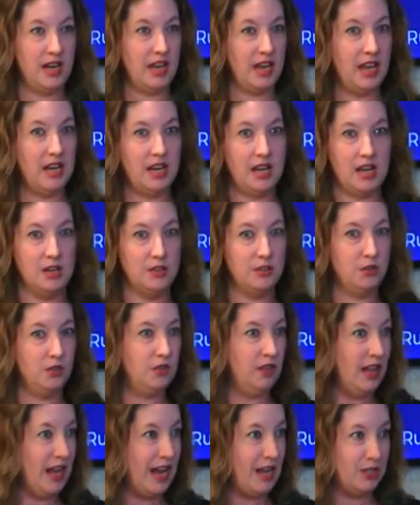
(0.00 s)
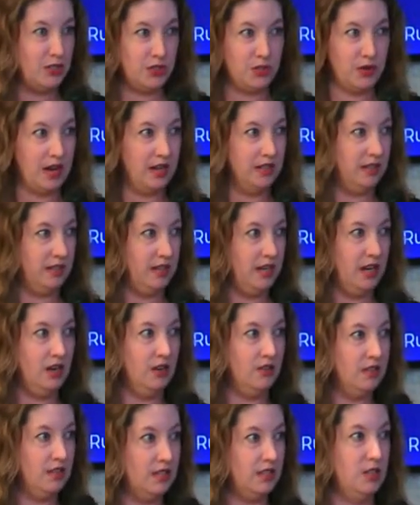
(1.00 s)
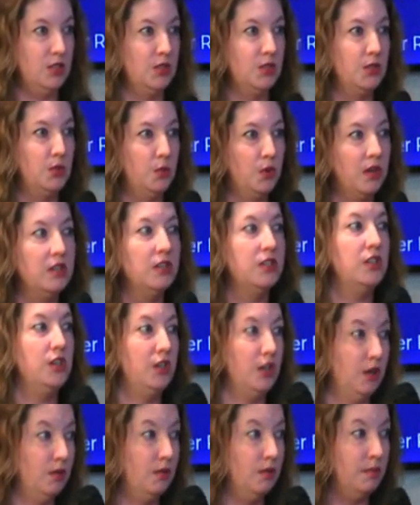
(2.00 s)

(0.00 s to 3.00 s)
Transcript: any other class throughout the year, this is the one to do,